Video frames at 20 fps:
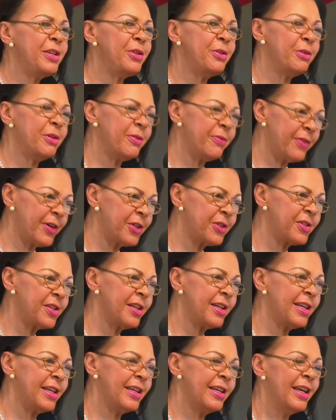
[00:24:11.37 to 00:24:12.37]

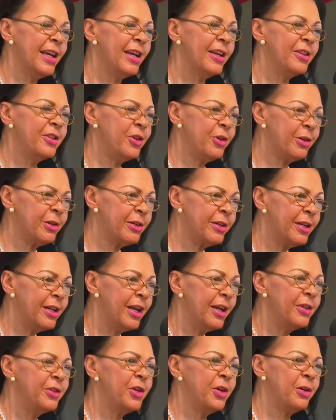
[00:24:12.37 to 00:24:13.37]
University, your
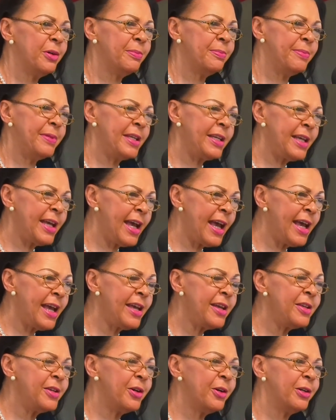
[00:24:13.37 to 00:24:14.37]
your
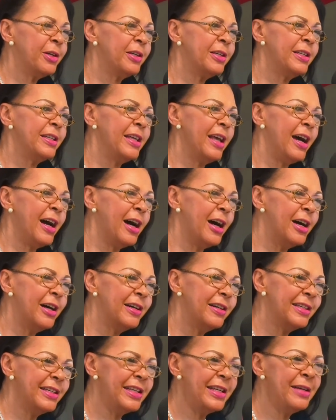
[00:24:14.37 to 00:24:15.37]
BA, your uh,